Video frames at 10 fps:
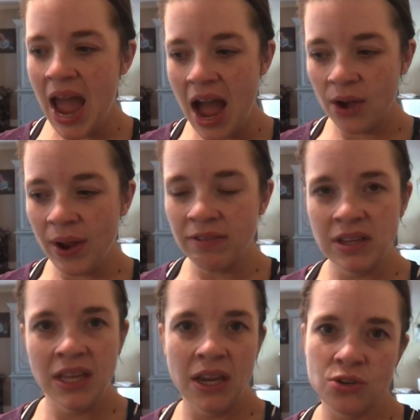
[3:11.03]
how
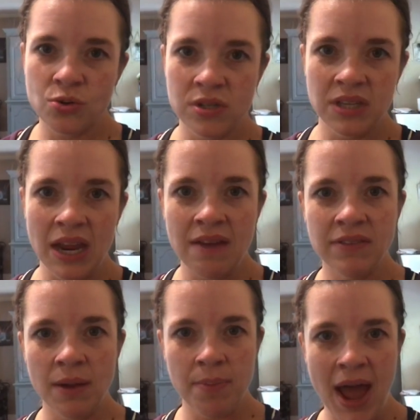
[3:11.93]
everything is
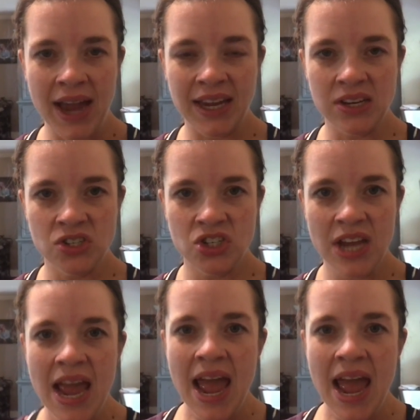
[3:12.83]
received and packaged.